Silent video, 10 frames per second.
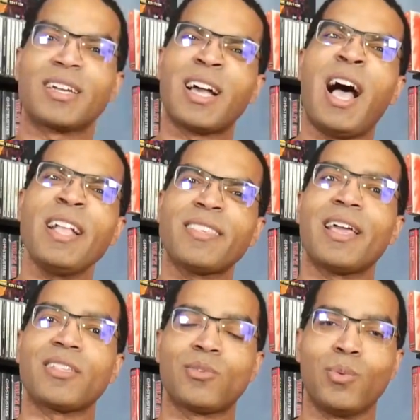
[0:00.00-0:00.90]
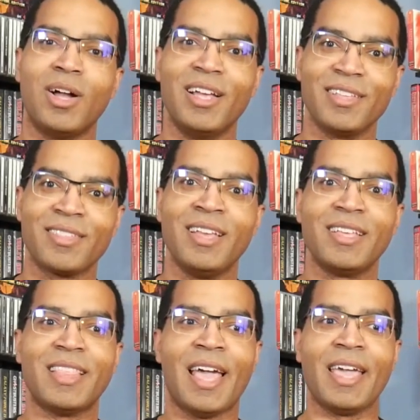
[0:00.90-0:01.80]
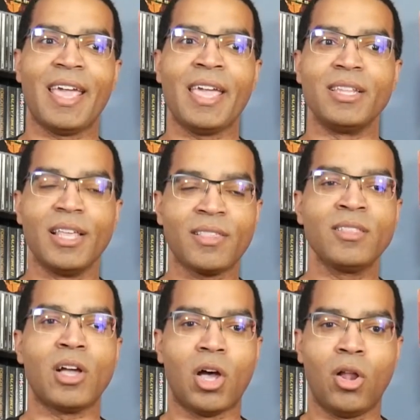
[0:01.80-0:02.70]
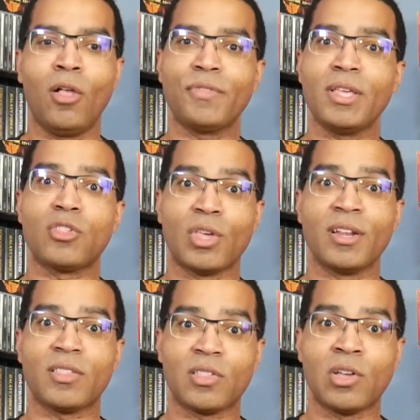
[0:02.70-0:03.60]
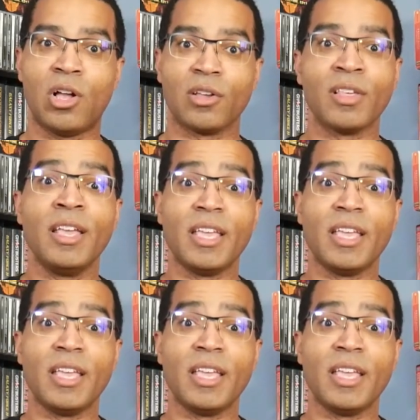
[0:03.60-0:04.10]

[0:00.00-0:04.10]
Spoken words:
contest was that, hey, listen to all of these Genesis songs.